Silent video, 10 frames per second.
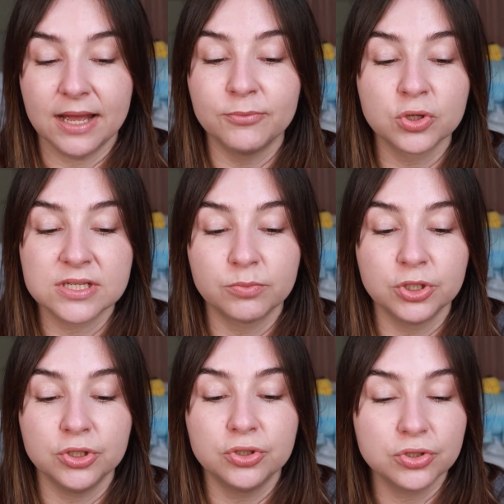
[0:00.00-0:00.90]
I'm not
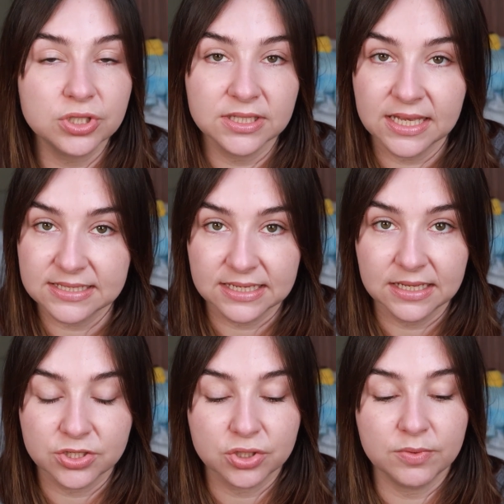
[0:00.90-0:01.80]
someone who usually gets
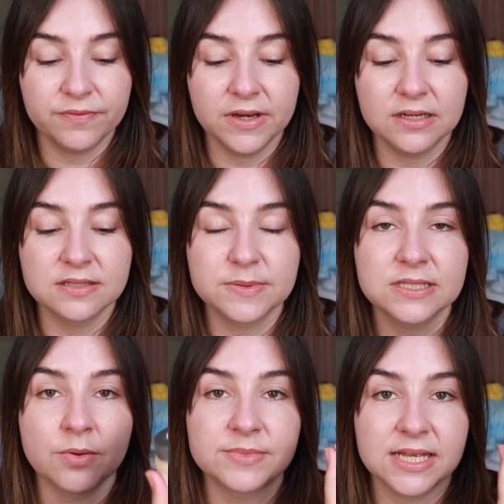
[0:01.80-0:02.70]
any issue with fragrance, but
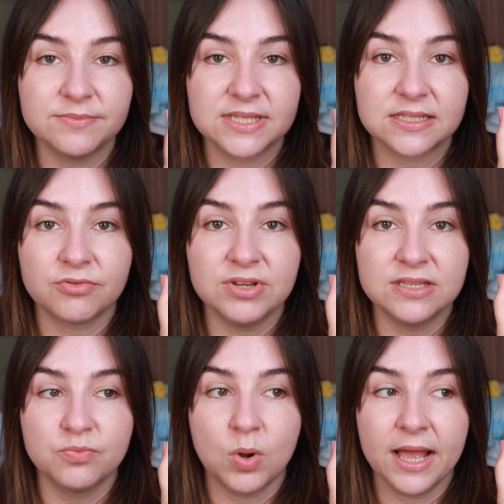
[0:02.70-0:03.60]
sometimes it's a
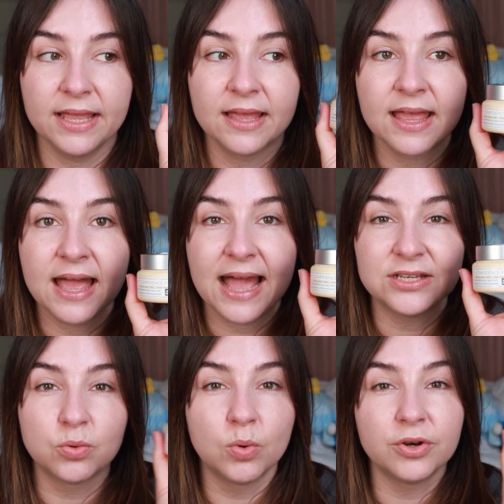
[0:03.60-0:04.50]
reason why
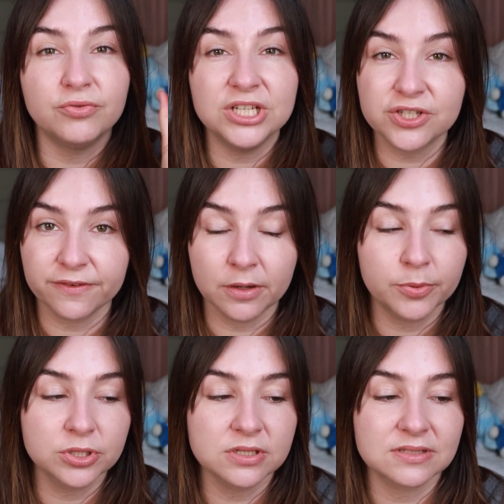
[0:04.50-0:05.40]
I don't want to reach for a
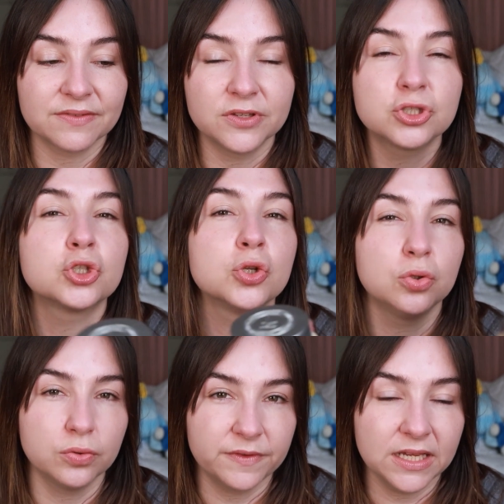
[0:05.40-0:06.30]
product if it's
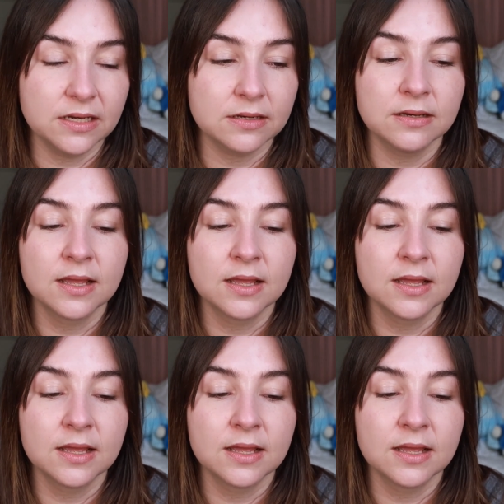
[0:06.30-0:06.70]
too fragrant.